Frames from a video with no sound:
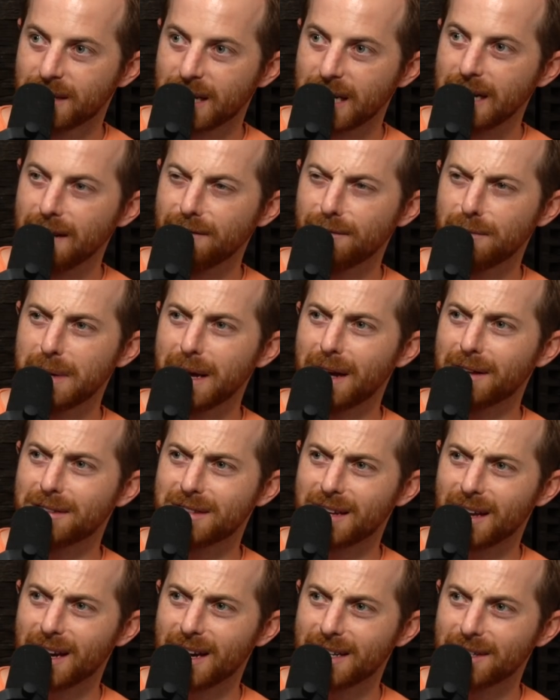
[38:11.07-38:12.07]
Can never be
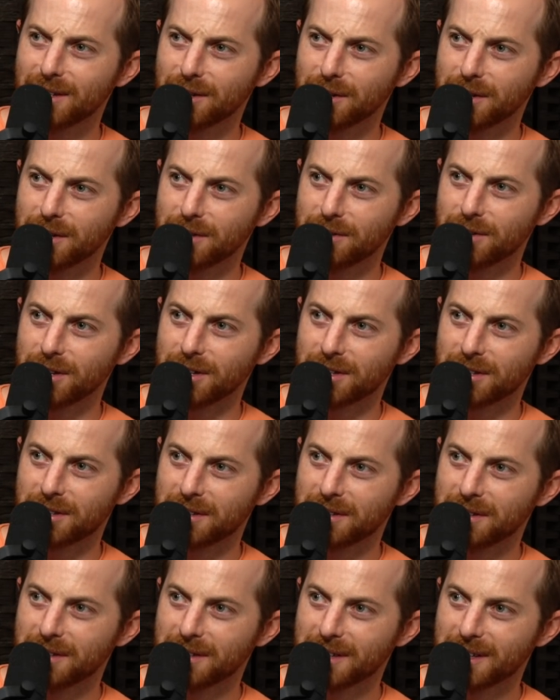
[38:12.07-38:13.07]
outside, or you just
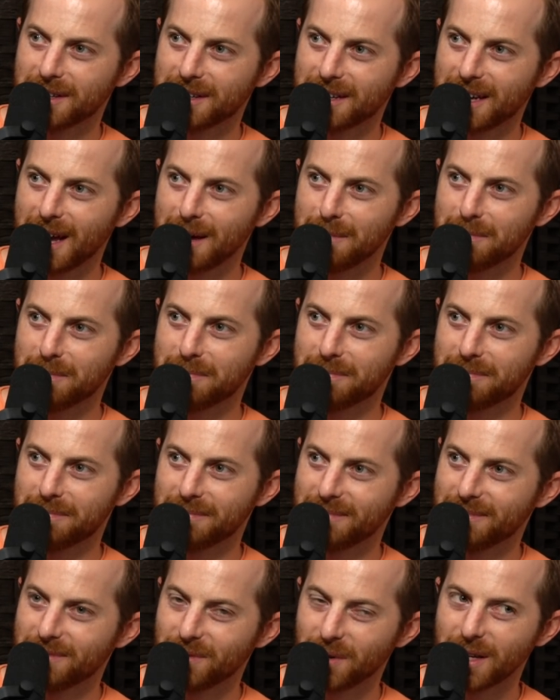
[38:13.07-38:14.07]
can't
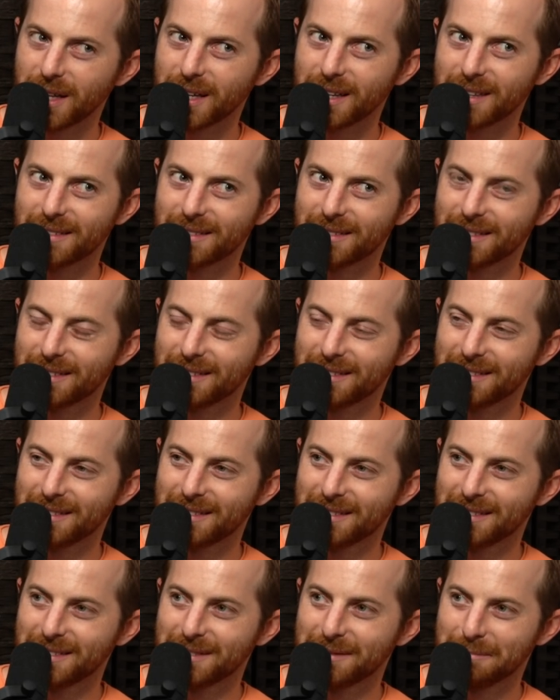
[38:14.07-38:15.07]
really
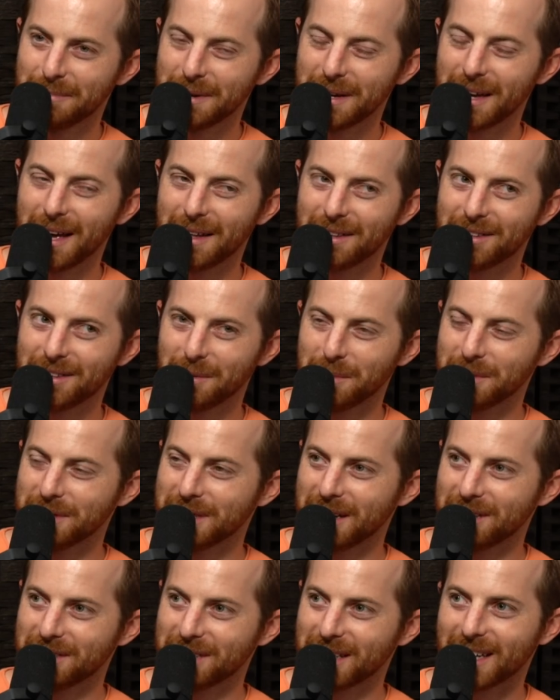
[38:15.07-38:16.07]
be at
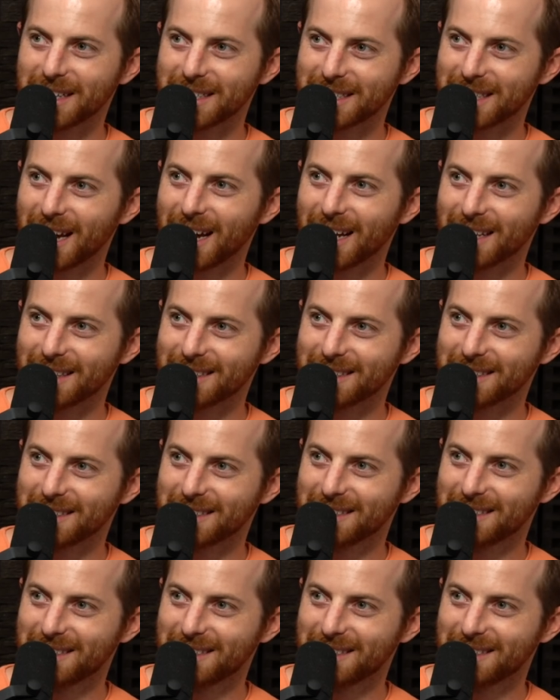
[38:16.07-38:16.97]
someone's house that has cats?